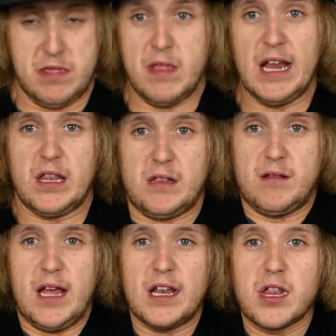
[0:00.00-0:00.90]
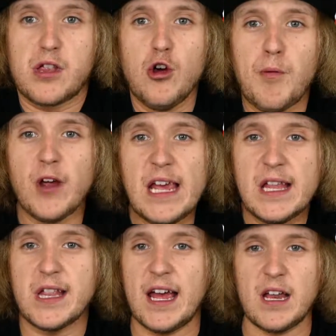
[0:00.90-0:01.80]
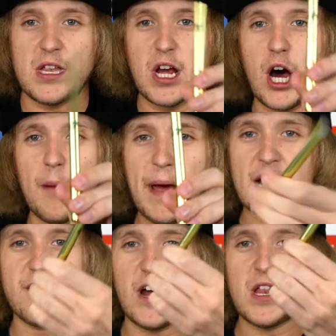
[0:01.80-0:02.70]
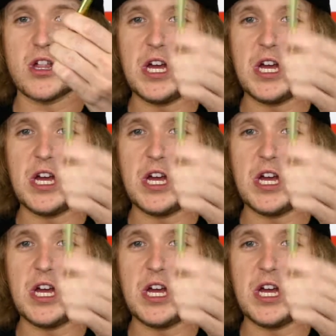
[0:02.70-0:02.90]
it's super easy, and it's a compact device.